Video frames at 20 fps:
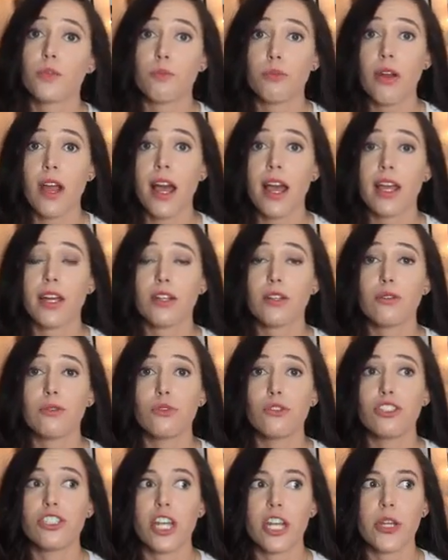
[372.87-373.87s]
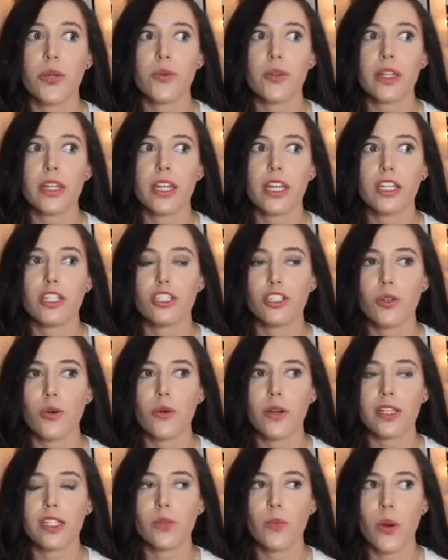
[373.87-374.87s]
to Pride who genuinely
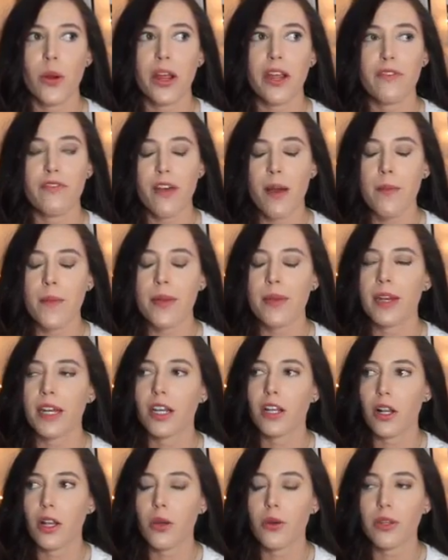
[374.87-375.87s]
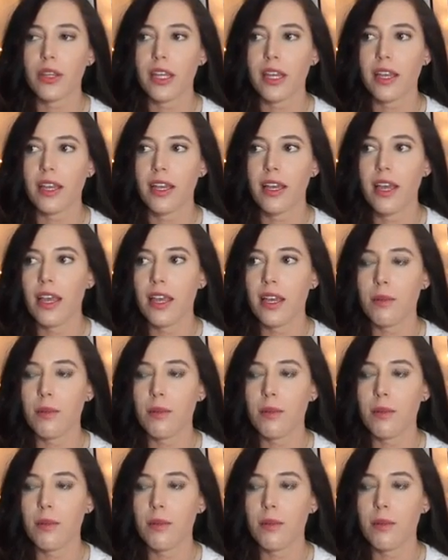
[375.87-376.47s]
enjoys wearing feminine clothing